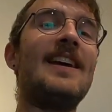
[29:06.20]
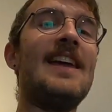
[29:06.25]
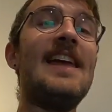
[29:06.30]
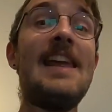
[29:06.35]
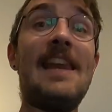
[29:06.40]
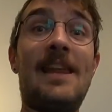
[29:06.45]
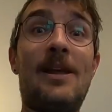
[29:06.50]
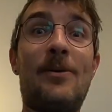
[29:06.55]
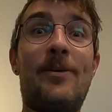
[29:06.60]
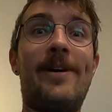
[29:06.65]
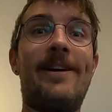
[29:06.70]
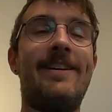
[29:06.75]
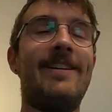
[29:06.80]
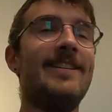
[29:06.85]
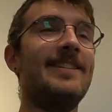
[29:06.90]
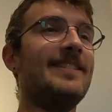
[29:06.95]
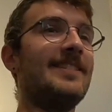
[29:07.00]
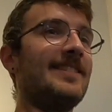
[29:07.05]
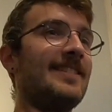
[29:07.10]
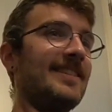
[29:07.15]

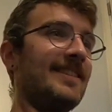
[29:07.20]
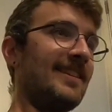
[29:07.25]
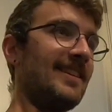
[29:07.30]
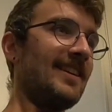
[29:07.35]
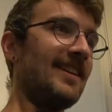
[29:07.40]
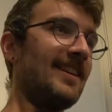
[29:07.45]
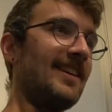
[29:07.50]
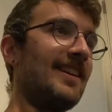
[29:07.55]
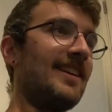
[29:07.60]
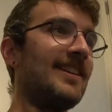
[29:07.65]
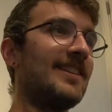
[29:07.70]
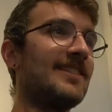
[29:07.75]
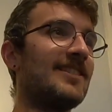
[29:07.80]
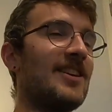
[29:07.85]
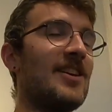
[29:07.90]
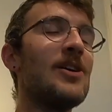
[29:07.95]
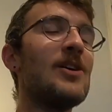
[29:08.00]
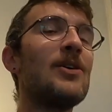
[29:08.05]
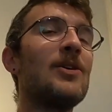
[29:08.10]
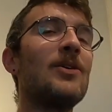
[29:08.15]
Anyways,
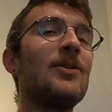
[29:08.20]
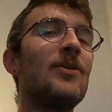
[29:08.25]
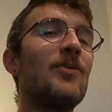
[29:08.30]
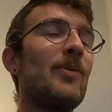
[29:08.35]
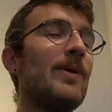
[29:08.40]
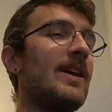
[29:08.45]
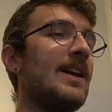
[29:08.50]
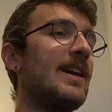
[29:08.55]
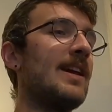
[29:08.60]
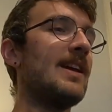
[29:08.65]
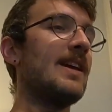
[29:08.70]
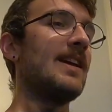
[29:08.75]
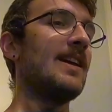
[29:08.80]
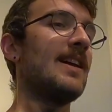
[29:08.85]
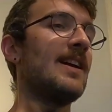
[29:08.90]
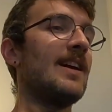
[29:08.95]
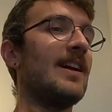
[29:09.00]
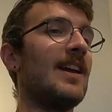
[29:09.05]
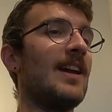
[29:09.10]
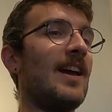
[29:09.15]
so we
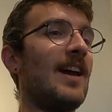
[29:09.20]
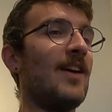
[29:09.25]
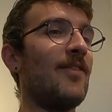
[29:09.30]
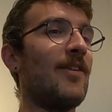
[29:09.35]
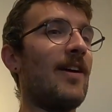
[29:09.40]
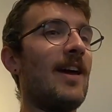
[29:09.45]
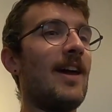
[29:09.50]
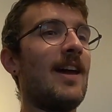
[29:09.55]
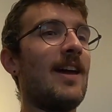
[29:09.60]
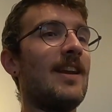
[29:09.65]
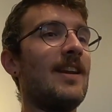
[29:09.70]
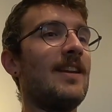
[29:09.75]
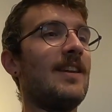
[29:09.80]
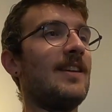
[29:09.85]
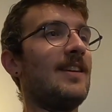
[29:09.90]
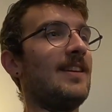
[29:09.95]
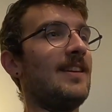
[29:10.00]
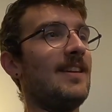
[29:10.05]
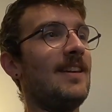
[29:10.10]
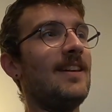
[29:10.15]
have had
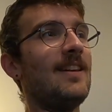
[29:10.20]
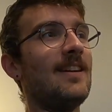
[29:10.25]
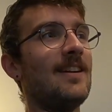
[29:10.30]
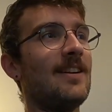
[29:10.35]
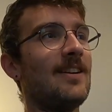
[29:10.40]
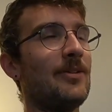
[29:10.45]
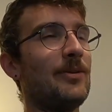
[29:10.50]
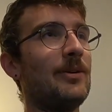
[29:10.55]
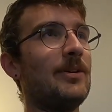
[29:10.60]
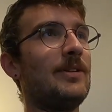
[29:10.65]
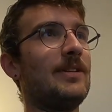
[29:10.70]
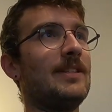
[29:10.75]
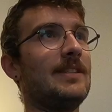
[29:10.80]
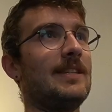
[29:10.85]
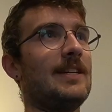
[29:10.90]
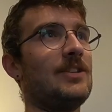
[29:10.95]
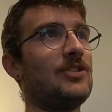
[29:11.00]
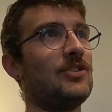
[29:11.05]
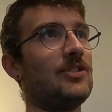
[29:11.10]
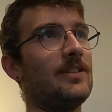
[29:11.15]
a
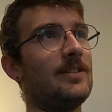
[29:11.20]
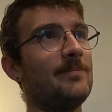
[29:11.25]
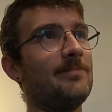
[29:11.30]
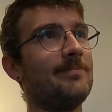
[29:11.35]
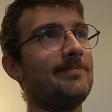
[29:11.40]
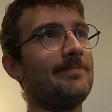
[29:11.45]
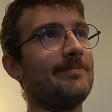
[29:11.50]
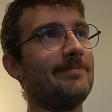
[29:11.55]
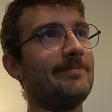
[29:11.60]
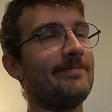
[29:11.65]
realization,